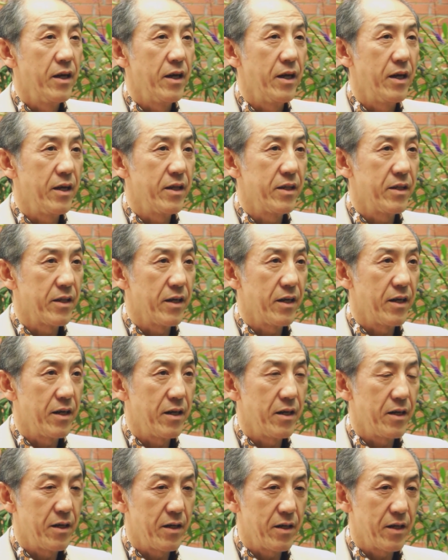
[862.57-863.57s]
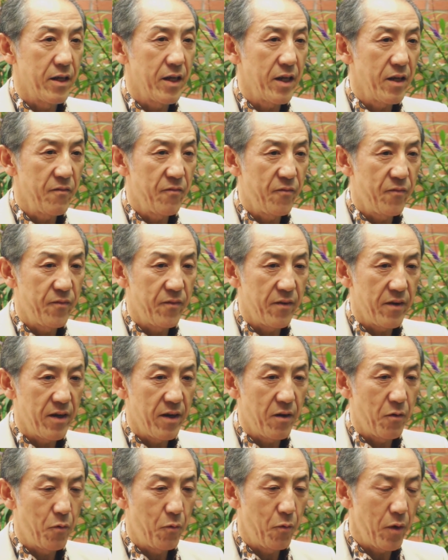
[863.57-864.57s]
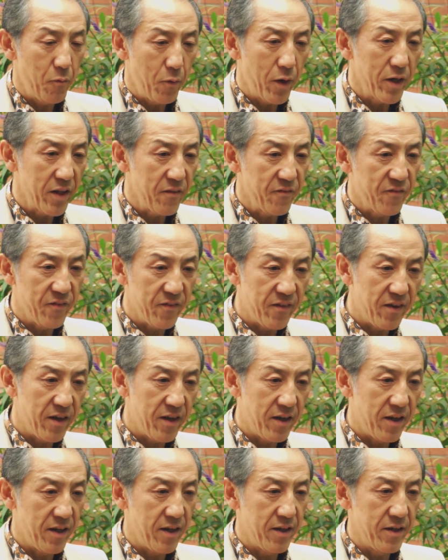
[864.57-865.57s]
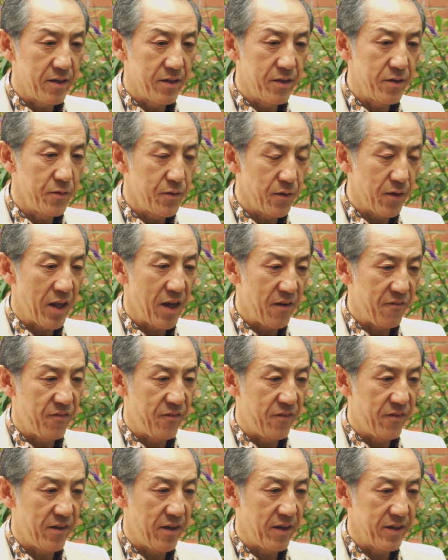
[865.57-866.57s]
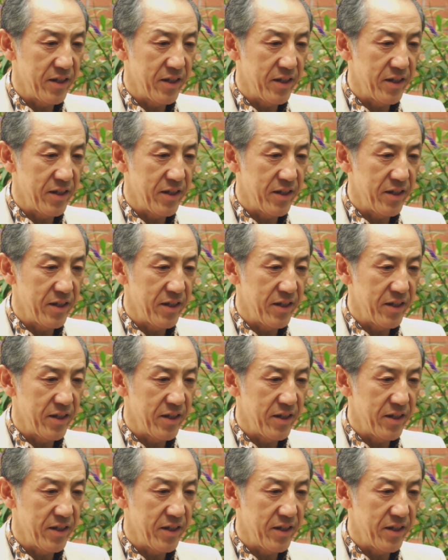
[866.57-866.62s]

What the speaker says: And what if you don't have